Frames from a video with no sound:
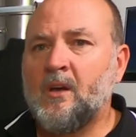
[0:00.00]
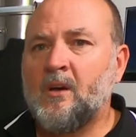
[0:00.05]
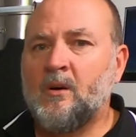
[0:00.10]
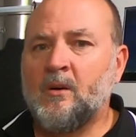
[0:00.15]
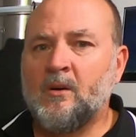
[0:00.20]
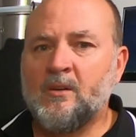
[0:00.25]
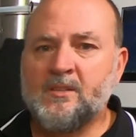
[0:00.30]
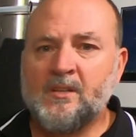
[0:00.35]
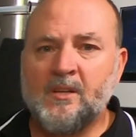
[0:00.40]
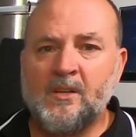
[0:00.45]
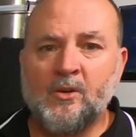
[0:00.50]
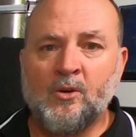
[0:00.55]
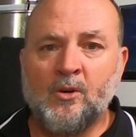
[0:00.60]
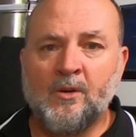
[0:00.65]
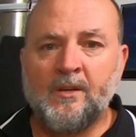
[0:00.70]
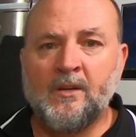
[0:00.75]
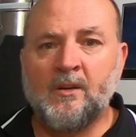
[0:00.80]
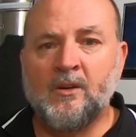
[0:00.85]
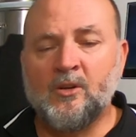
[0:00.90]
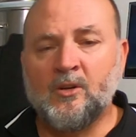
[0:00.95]
Oh, it's getting hot
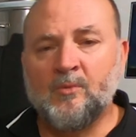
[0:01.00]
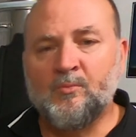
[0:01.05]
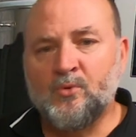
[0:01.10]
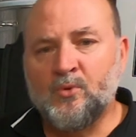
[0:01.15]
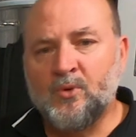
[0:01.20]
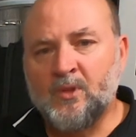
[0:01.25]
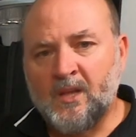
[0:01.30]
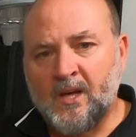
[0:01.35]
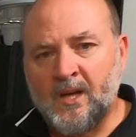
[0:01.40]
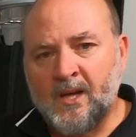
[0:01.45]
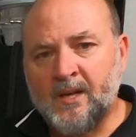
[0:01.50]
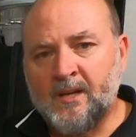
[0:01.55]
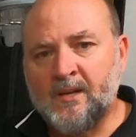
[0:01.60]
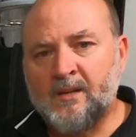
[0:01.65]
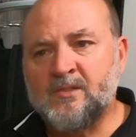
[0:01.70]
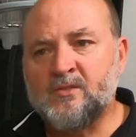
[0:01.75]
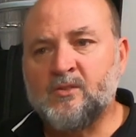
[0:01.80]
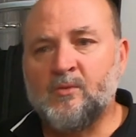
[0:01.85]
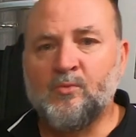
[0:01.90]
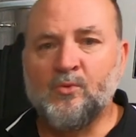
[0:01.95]
now. I've got to brew a
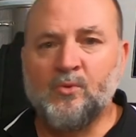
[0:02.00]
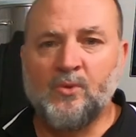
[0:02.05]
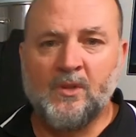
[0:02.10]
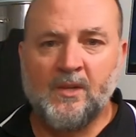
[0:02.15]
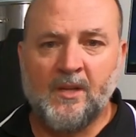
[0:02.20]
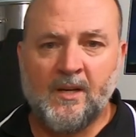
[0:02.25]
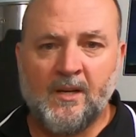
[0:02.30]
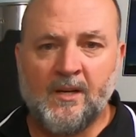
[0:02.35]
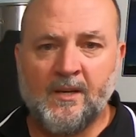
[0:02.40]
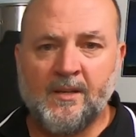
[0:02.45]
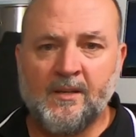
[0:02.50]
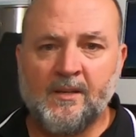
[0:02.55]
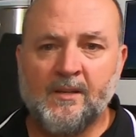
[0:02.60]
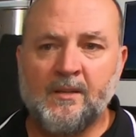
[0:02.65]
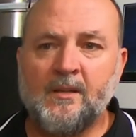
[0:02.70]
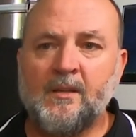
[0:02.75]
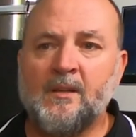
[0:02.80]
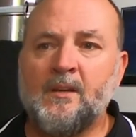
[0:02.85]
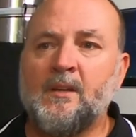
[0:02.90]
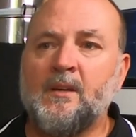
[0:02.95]
lager, so I'll brew a
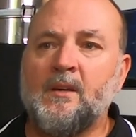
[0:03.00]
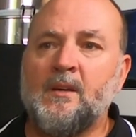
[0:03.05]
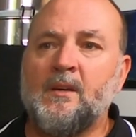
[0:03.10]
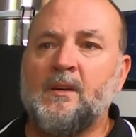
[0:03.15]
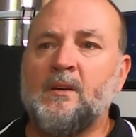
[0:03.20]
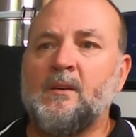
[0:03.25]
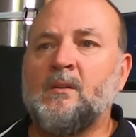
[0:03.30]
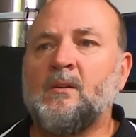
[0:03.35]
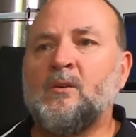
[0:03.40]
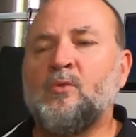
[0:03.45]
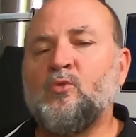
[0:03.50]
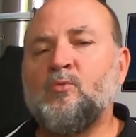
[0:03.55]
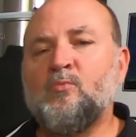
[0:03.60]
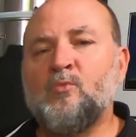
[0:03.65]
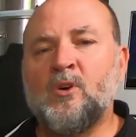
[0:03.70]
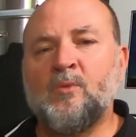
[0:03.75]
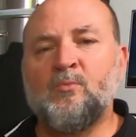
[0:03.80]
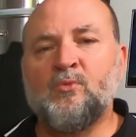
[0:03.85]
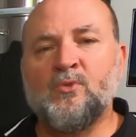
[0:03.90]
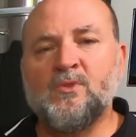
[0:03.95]
lager. Oh, I wouldn't
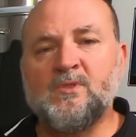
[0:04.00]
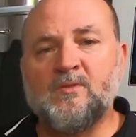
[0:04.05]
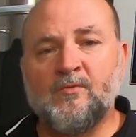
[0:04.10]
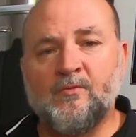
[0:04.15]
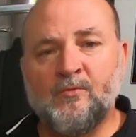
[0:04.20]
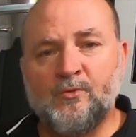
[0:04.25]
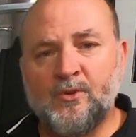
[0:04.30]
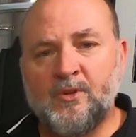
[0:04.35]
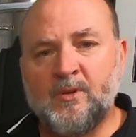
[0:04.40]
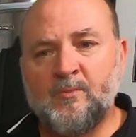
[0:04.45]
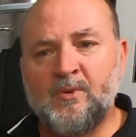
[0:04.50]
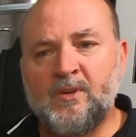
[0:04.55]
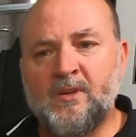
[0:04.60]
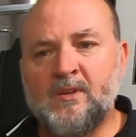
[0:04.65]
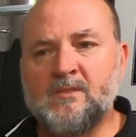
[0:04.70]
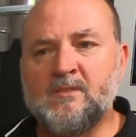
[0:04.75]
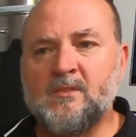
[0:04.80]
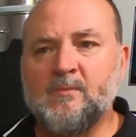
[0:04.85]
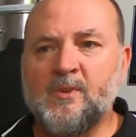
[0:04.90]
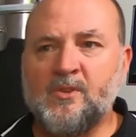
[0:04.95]
mind brewing some fruity beer
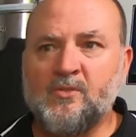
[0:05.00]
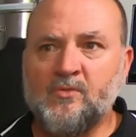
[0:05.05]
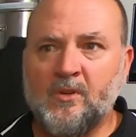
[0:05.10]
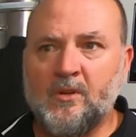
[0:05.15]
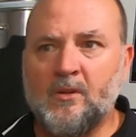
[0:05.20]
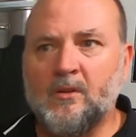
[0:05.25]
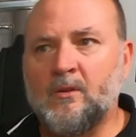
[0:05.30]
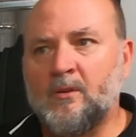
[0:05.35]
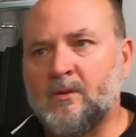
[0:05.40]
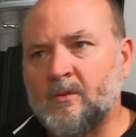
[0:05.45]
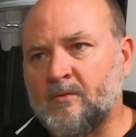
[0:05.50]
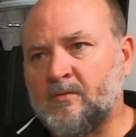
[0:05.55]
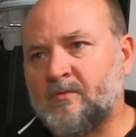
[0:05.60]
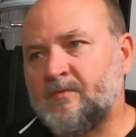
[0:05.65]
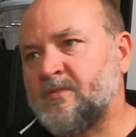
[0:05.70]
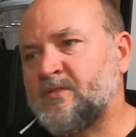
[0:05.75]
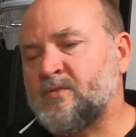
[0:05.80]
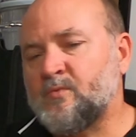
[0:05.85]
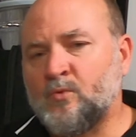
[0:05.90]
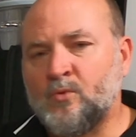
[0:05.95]
because I've been drinking a lot
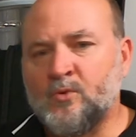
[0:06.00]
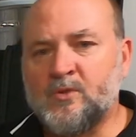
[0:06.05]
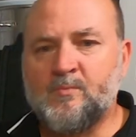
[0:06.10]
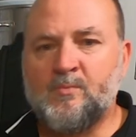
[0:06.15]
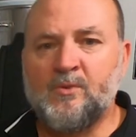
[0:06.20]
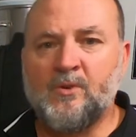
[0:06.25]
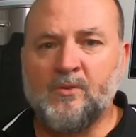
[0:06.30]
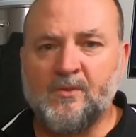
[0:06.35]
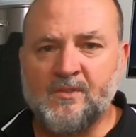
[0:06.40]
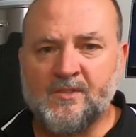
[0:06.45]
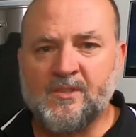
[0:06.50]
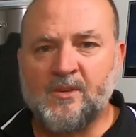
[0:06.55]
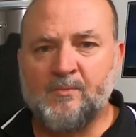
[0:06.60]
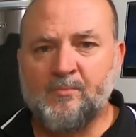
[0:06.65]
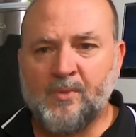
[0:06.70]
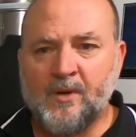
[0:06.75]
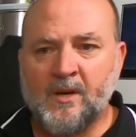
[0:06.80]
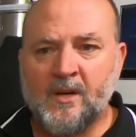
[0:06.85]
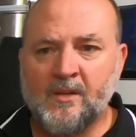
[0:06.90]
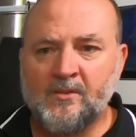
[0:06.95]
of Schwarz beer and
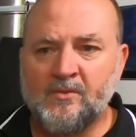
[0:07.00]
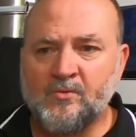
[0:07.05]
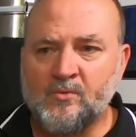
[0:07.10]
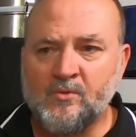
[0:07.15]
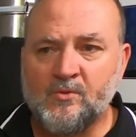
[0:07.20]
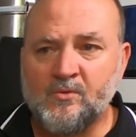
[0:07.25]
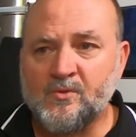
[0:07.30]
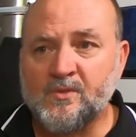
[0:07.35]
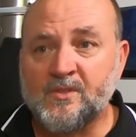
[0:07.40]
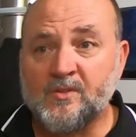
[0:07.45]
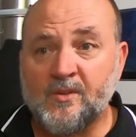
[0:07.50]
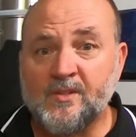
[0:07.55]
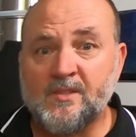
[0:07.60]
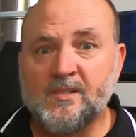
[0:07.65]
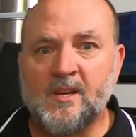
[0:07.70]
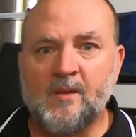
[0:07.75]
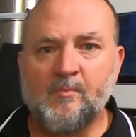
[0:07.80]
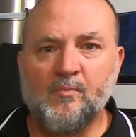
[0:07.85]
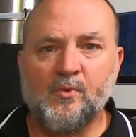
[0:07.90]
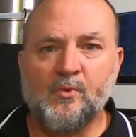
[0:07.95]
subpar Dunkel, so I
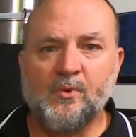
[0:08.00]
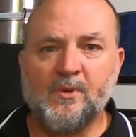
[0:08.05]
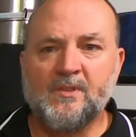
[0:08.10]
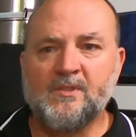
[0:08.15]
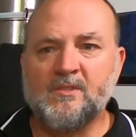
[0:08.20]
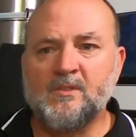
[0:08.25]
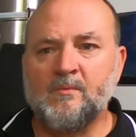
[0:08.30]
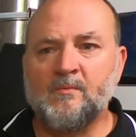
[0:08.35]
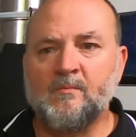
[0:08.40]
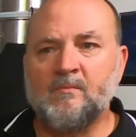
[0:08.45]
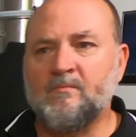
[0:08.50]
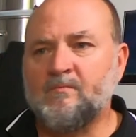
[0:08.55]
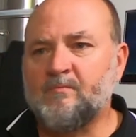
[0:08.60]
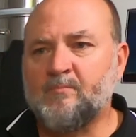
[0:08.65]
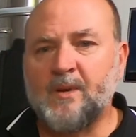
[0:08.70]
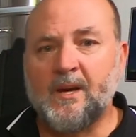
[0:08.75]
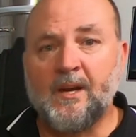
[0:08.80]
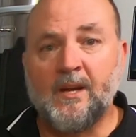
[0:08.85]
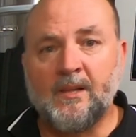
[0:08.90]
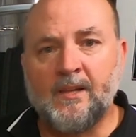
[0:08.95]
start brewing some
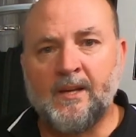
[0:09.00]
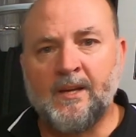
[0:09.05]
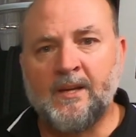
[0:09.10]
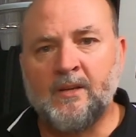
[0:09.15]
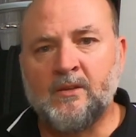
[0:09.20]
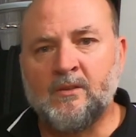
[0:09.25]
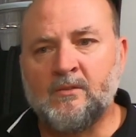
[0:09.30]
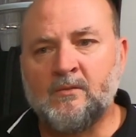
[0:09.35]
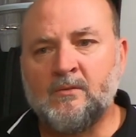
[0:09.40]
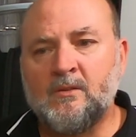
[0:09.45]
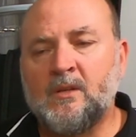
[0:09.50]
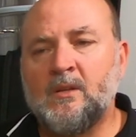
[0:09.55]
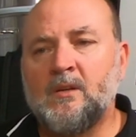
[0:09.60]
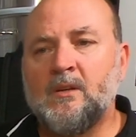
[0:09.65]
pale ale.